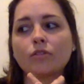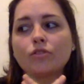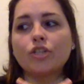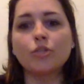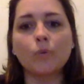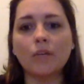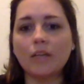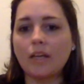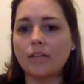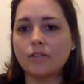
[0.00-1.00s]
She's willing
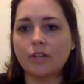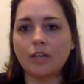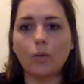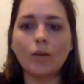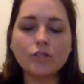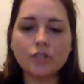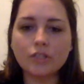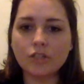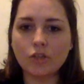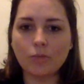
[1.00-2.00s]
to answer any
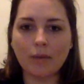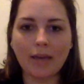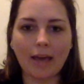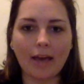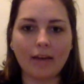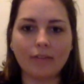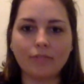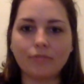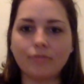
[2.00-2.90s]
questions that you may have